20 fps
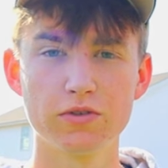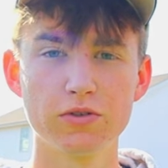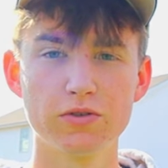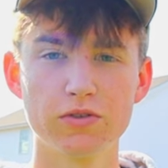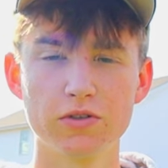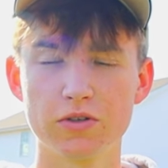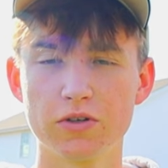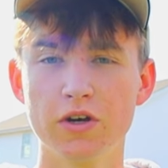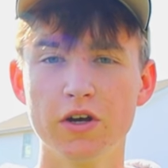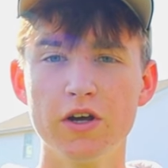
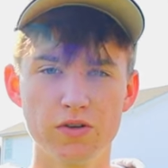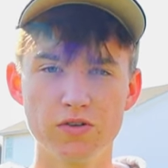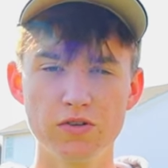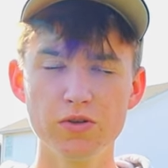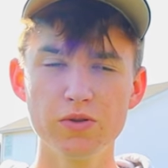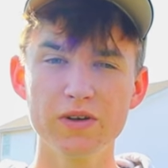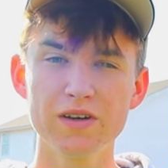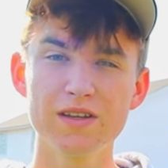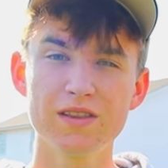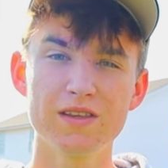filter
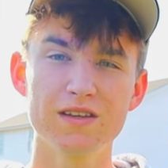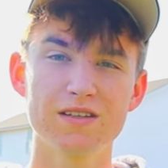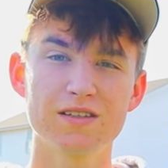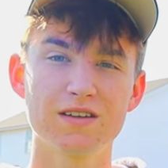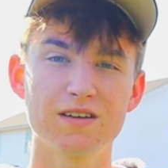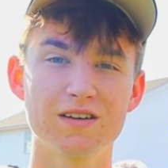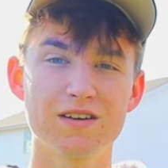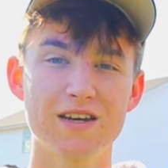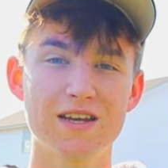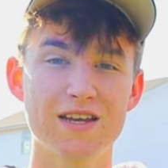to look at the
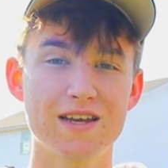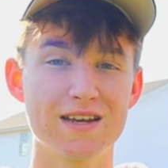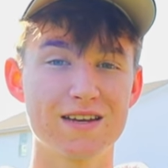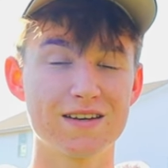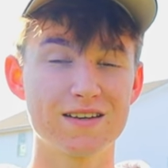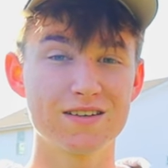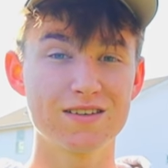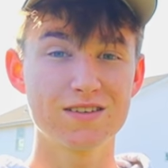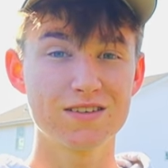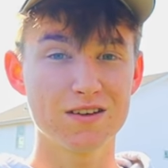sun
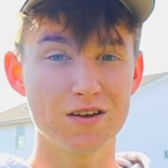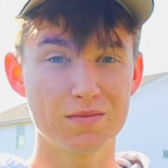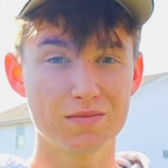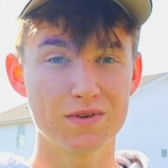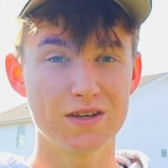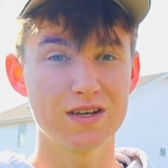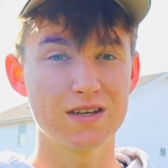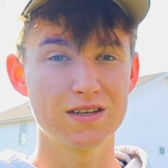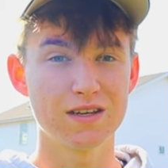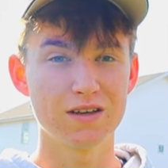in
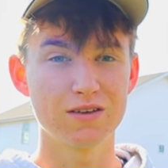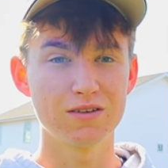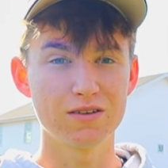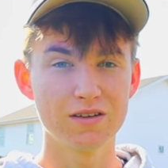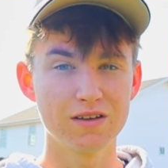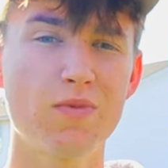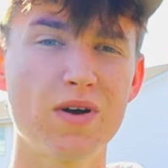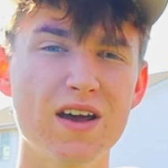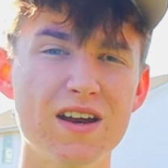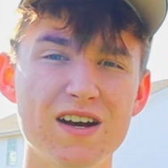some detail.
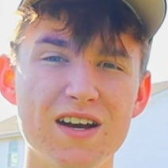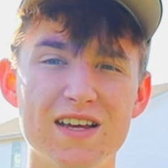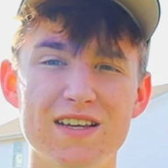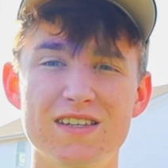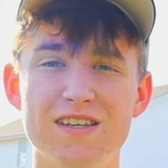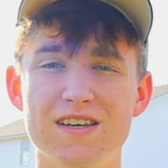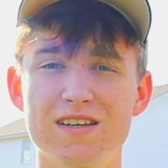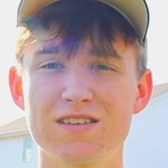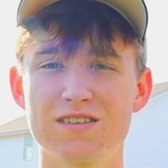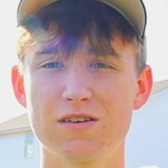Why did I
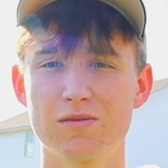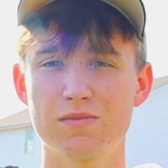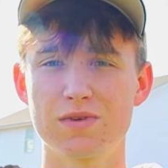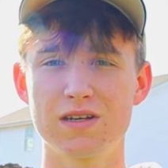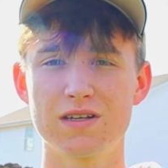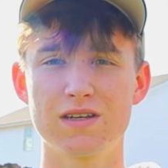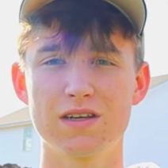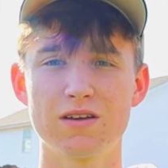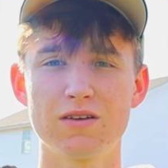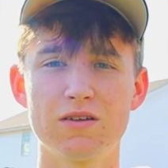say some
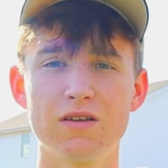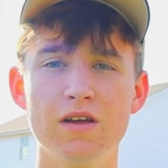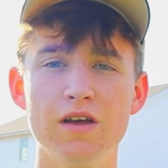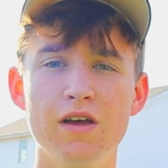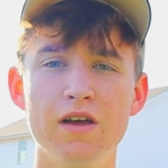detail?